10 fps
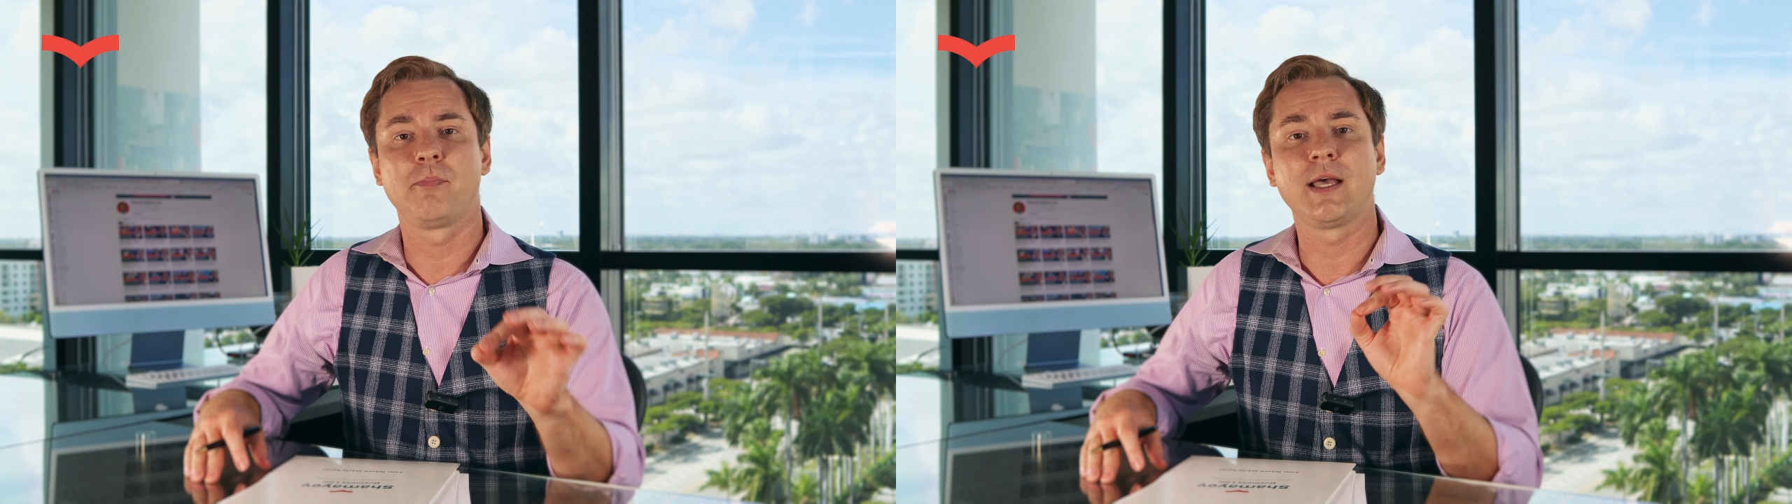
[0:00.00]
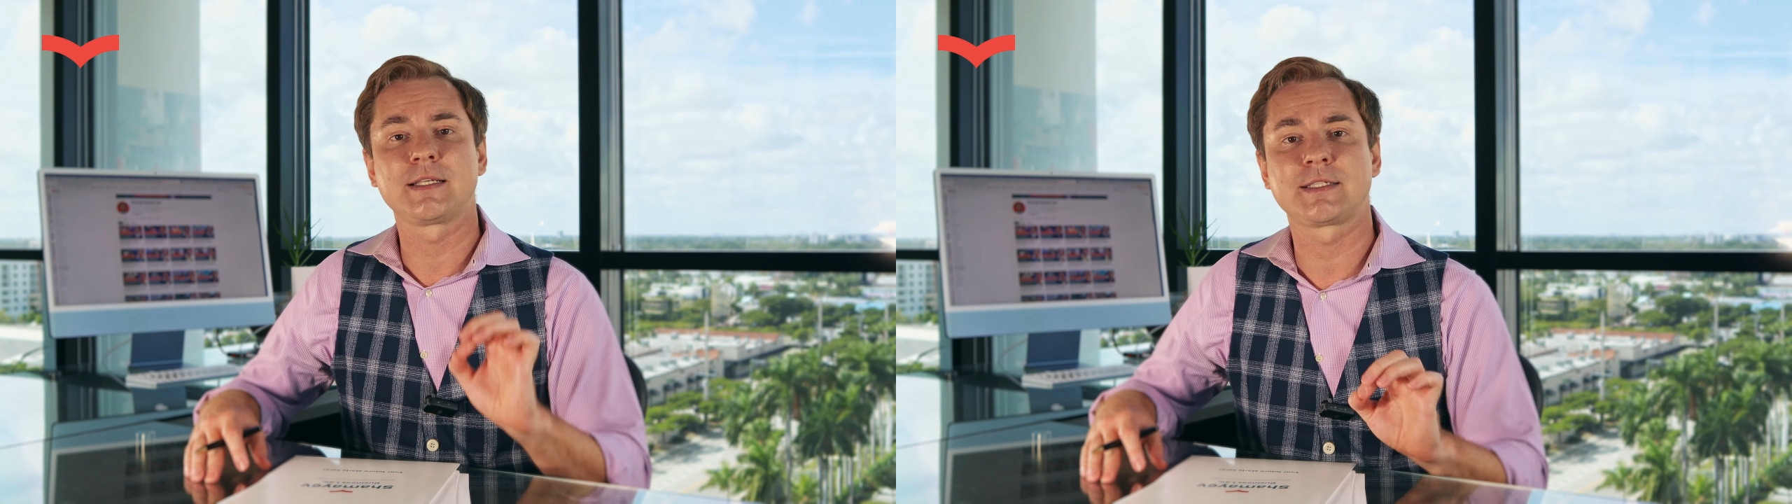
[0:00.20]

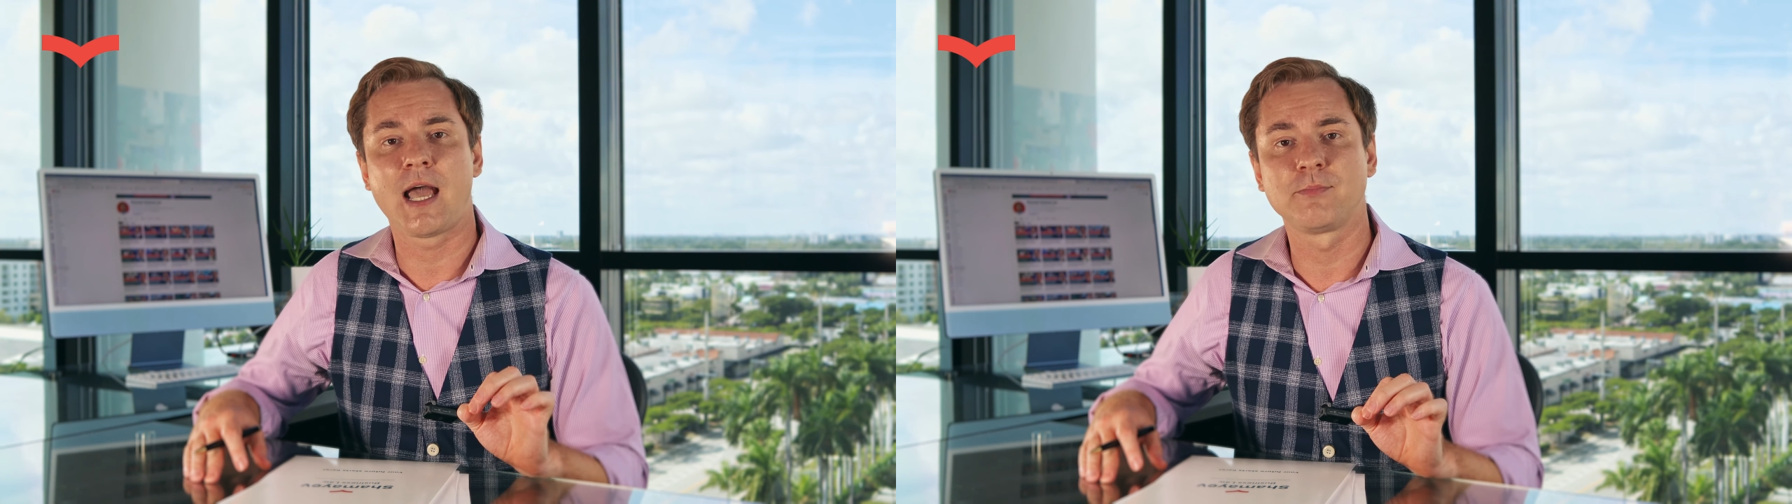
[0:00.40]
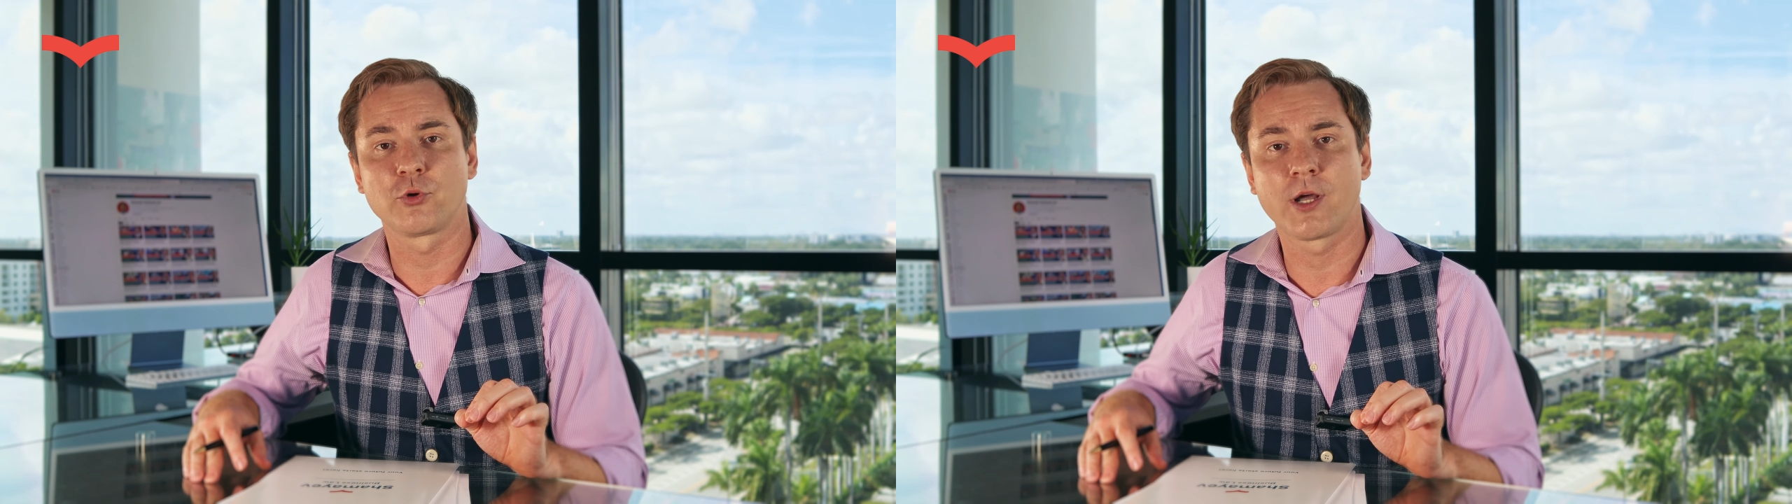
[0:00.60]
best
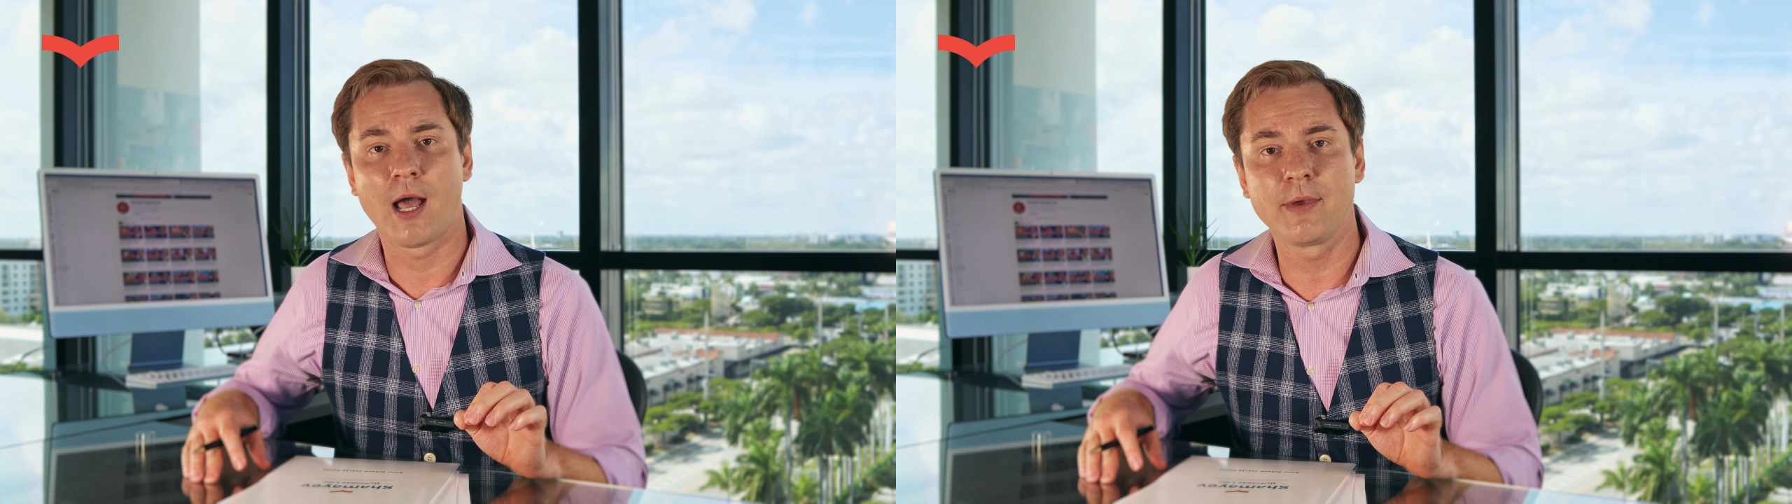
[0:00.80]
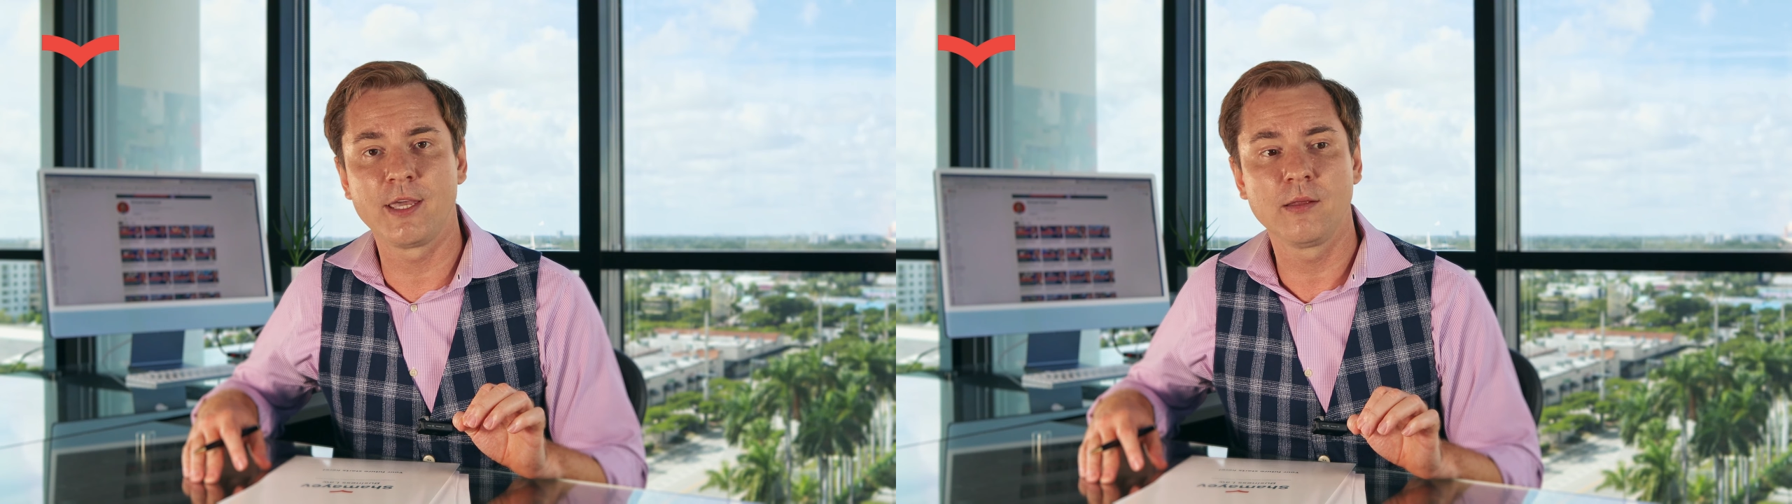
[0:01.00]
time to
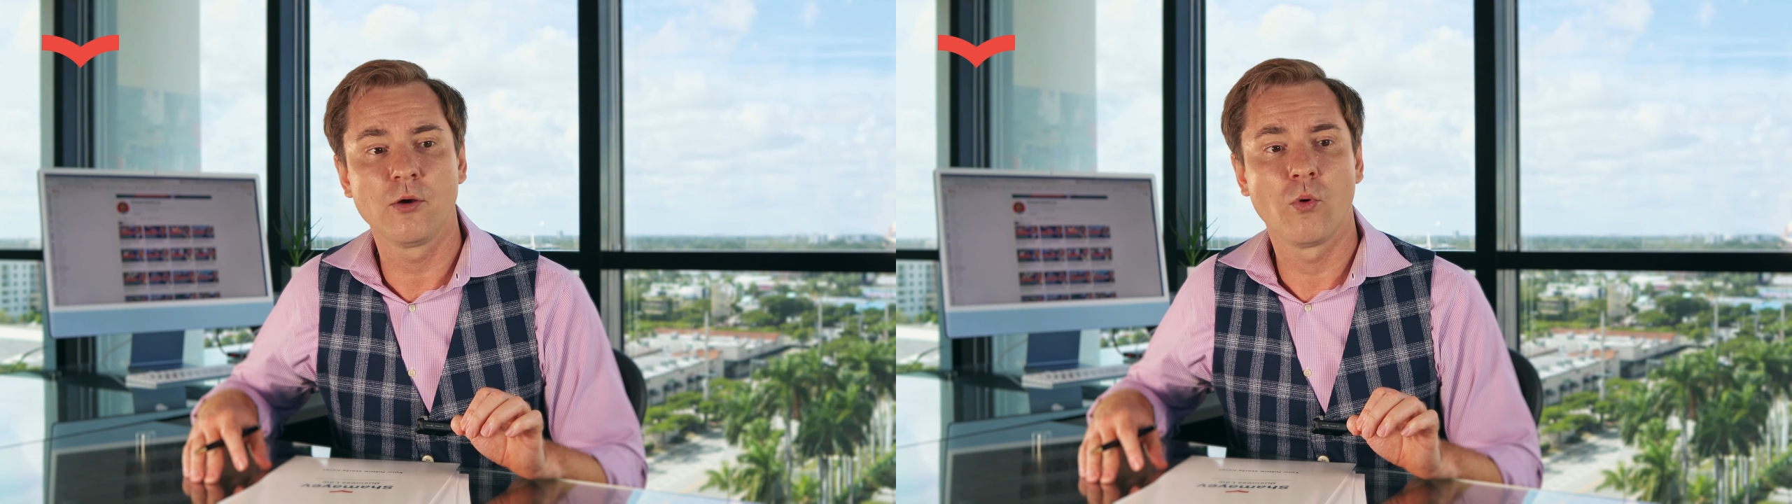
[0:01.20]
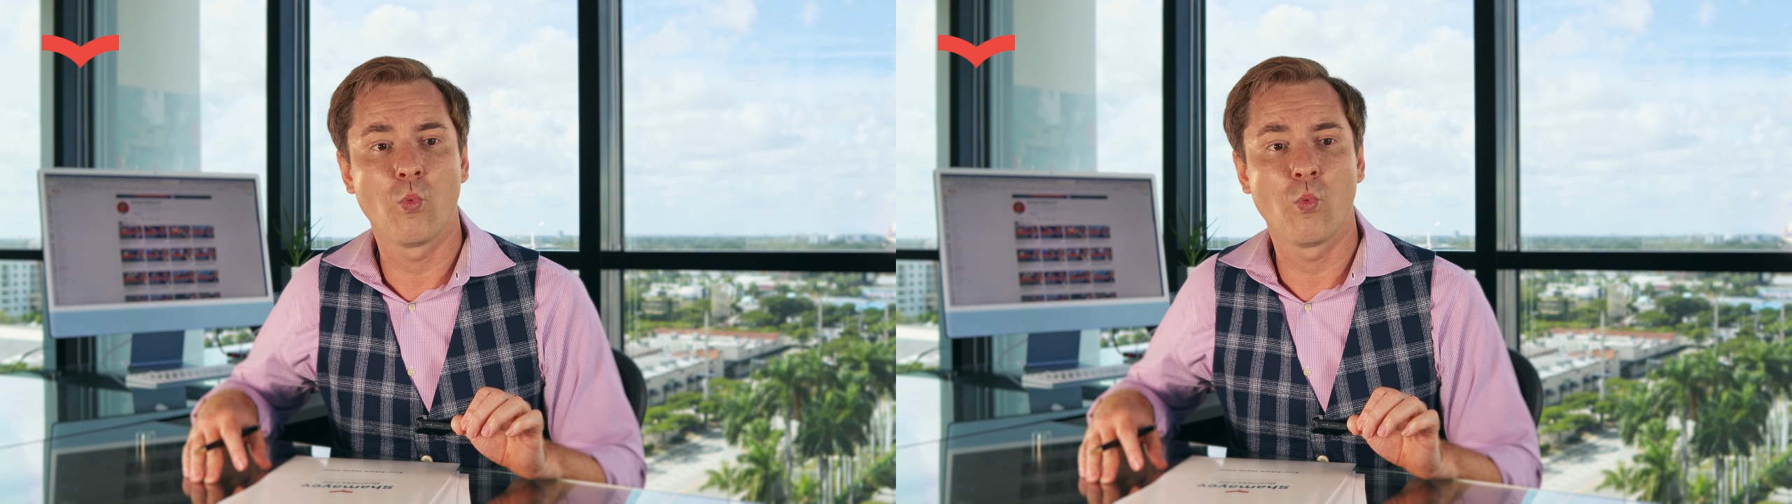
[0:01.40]
come in.